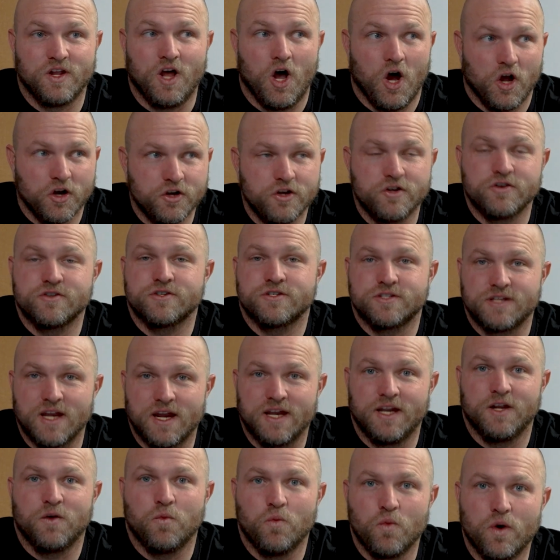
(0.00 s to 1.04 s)

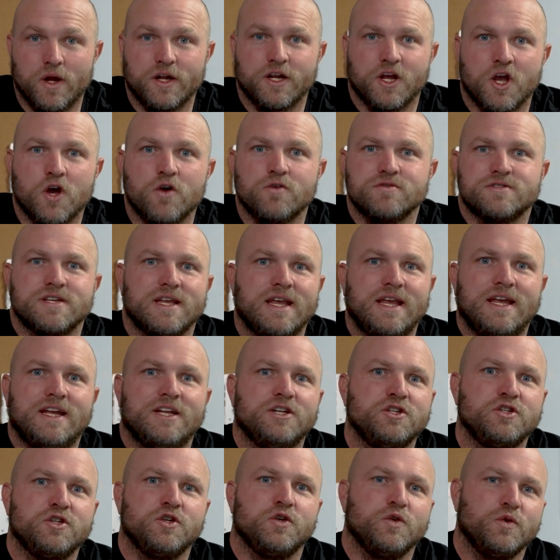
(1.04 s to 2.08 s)
understanding what goes
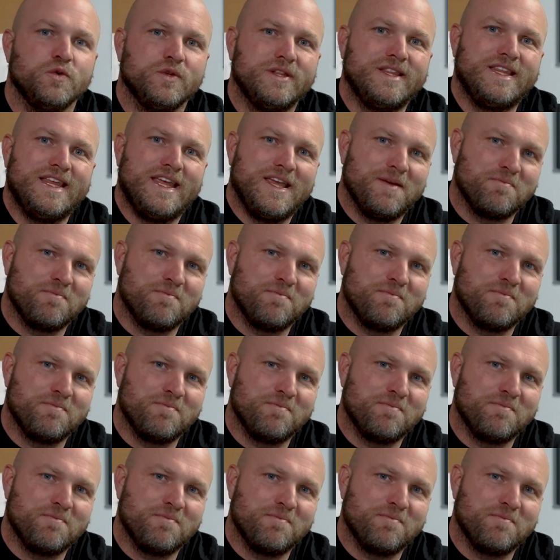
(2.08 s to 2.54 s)
into the